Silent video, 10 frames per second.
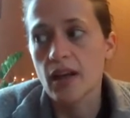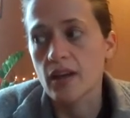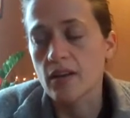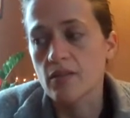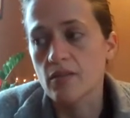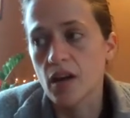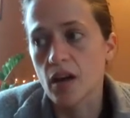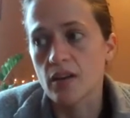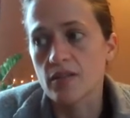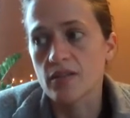and
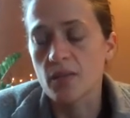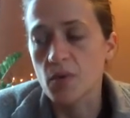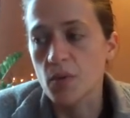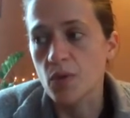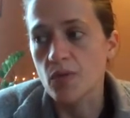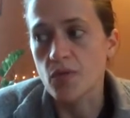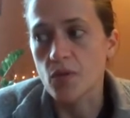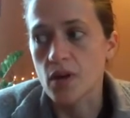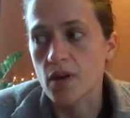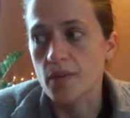see people
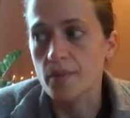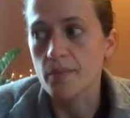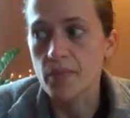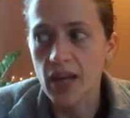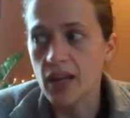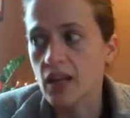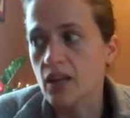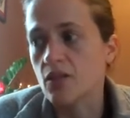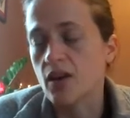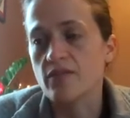for
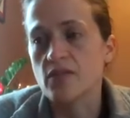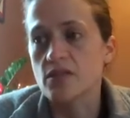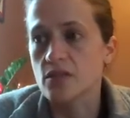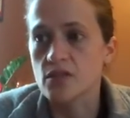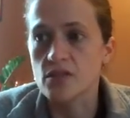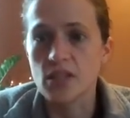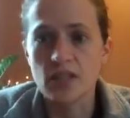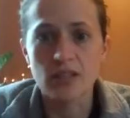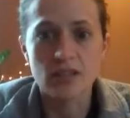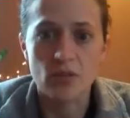pain or after
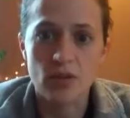surgeries,